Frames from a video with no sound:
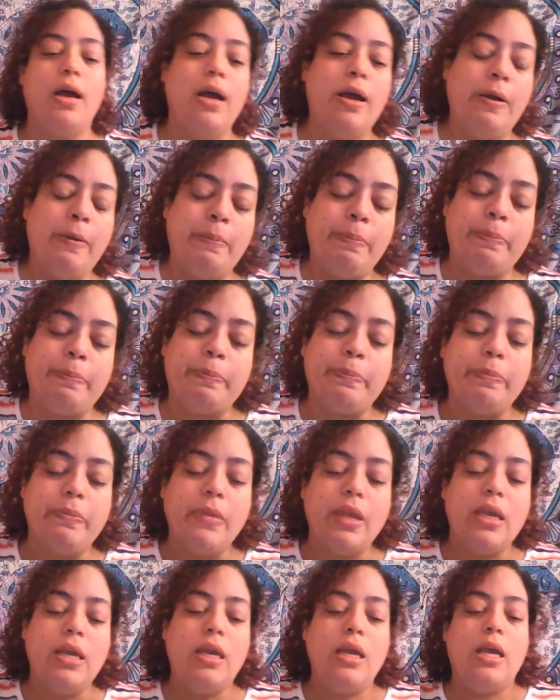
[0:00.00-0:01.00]
an
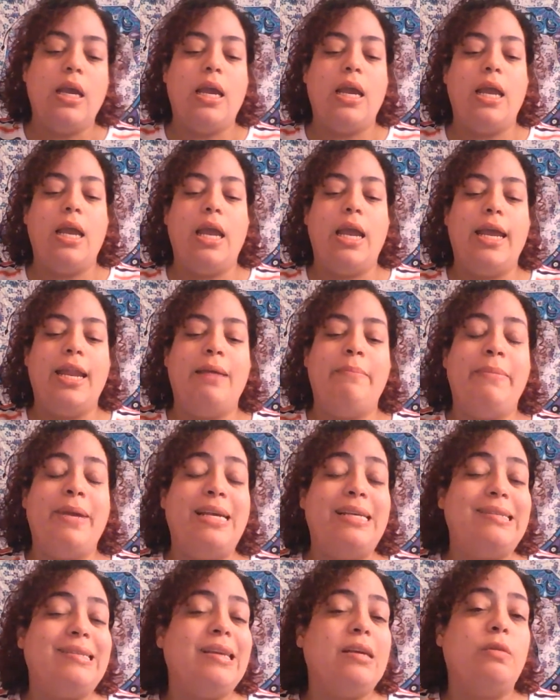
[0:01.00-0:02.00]

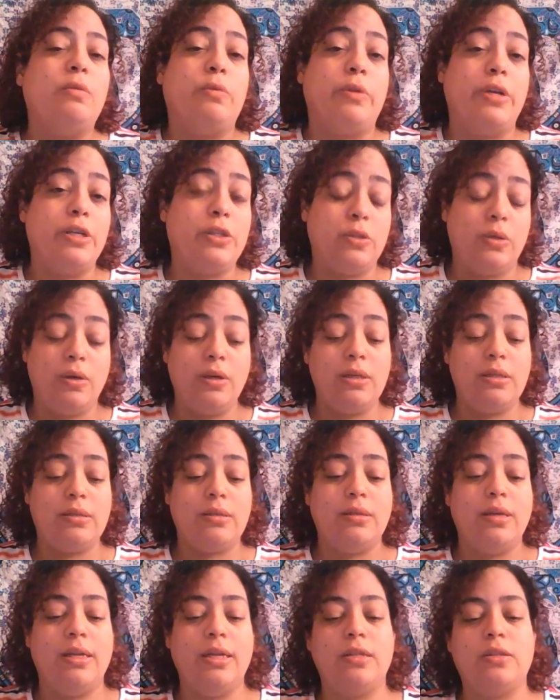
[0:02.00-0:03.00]
amazing
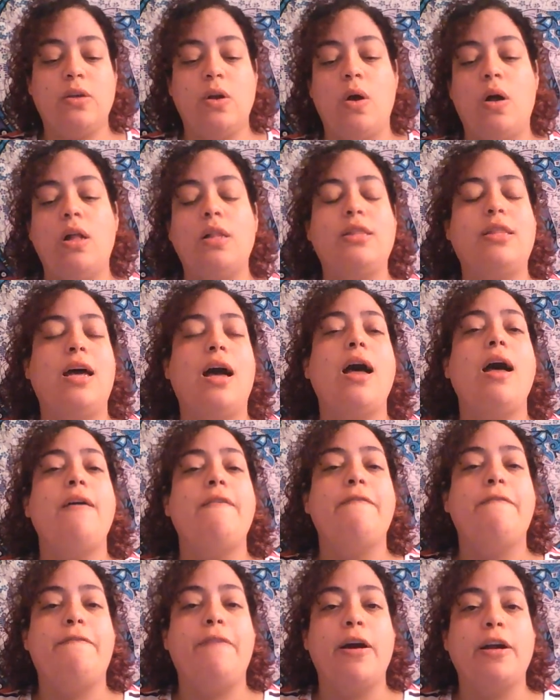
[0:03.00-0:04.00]
resource, and it's called the
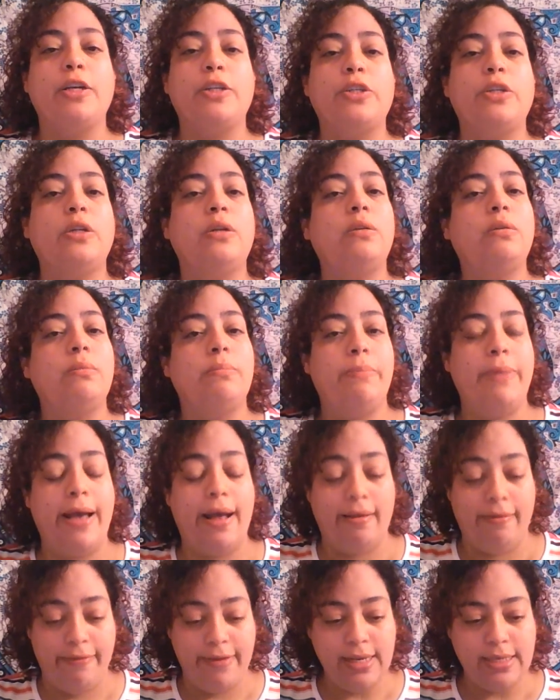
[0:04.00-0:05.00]
Functional
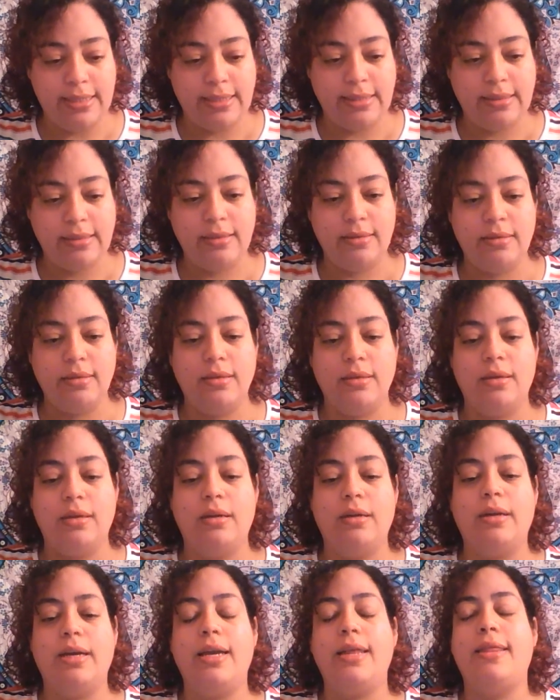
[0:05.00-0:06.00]
Pelvis.
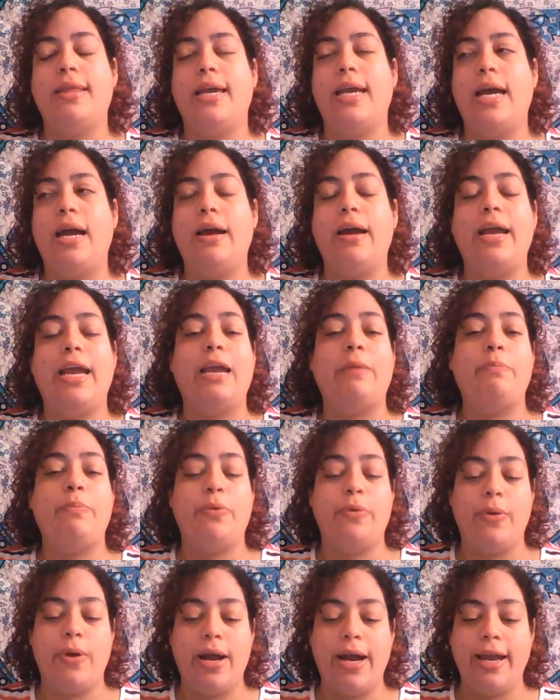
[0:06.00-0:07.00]
All right. They are a
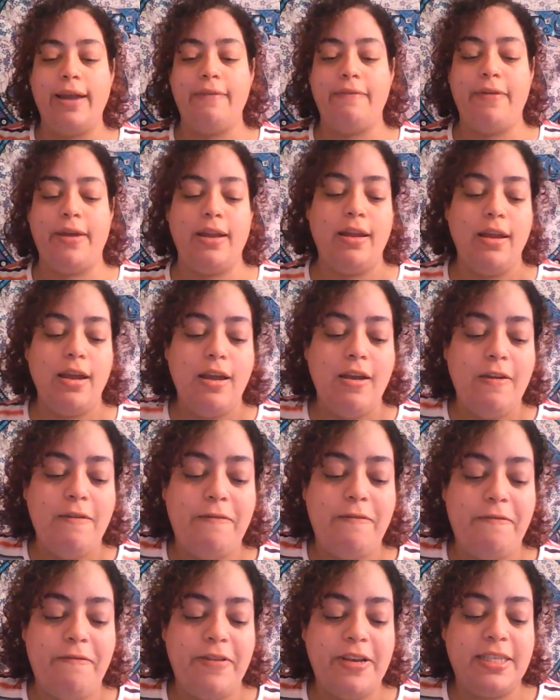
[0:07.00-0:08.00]
private
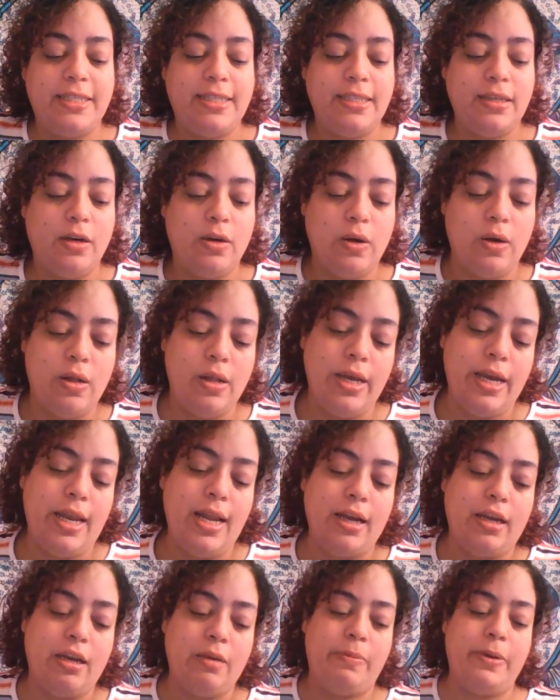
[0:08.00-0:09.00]
physical and
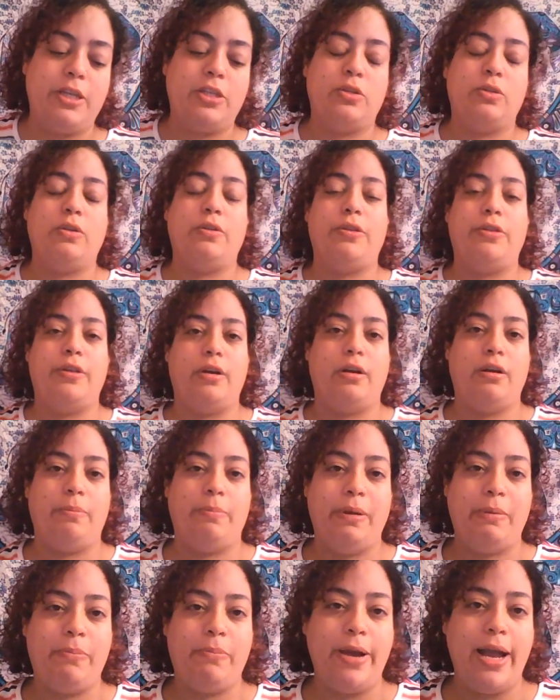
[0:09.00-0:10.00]
occupational
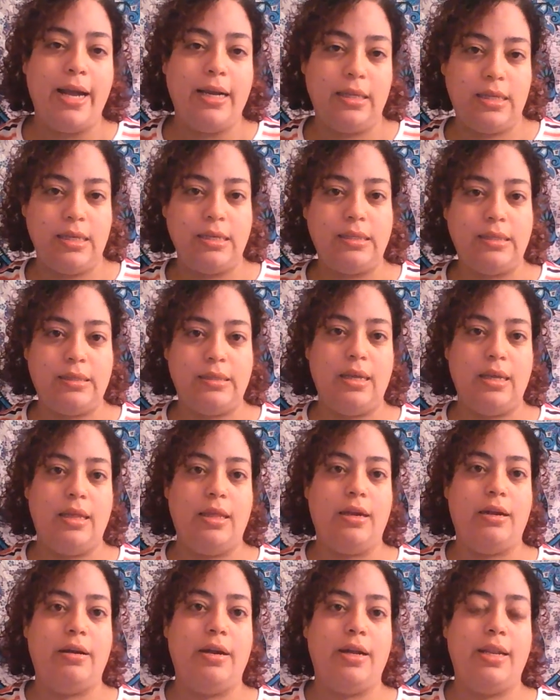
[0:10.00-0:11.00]
therapy practice, and
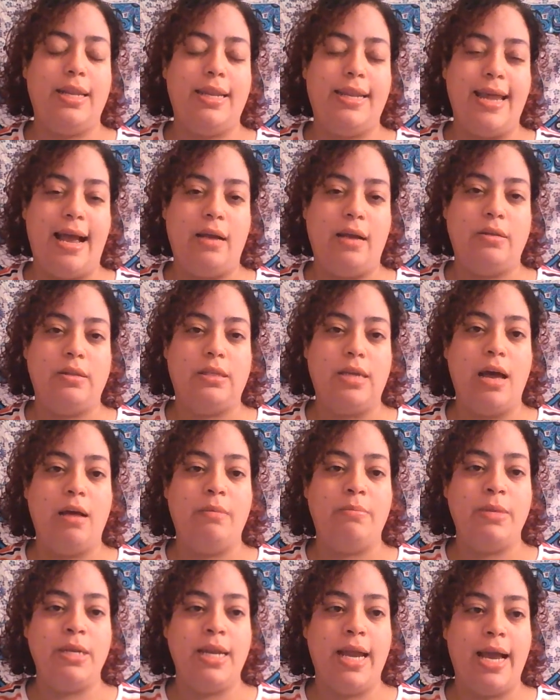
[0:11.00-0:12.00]
they're
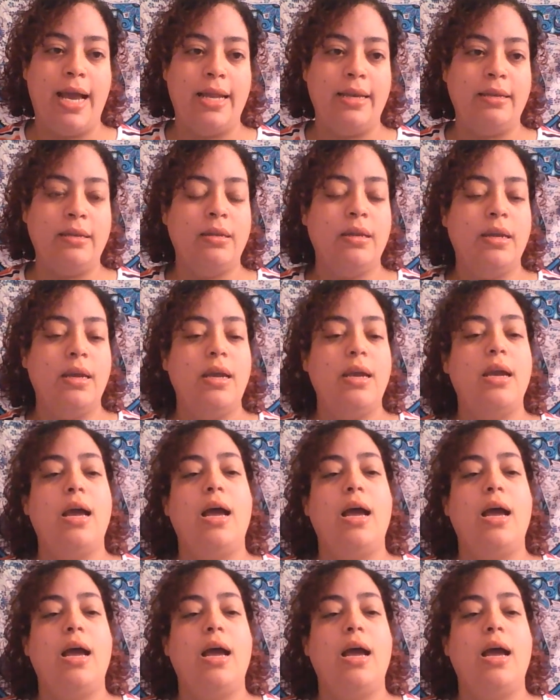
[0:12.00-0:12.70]
downtown Manhattan.